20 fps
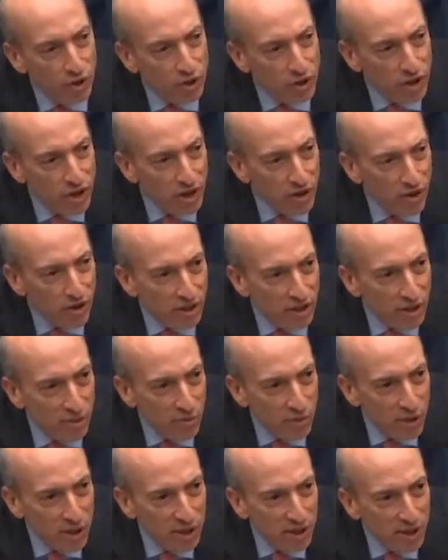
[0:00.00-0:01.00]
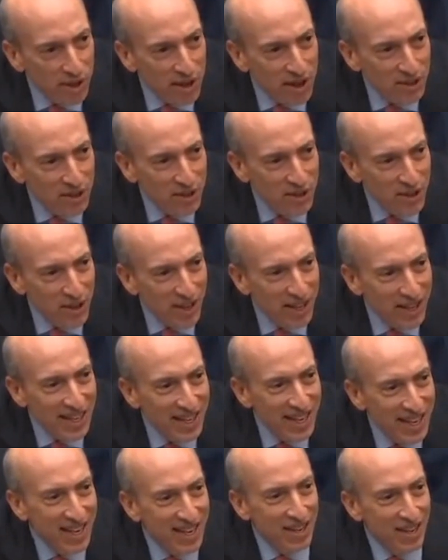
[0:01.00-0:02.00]
you for your letter. I did read it last
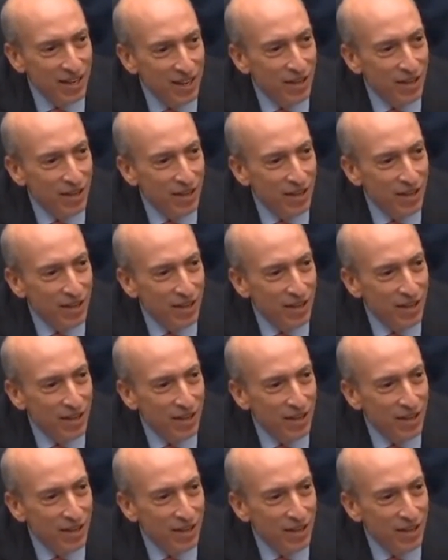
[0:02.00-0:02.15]
night.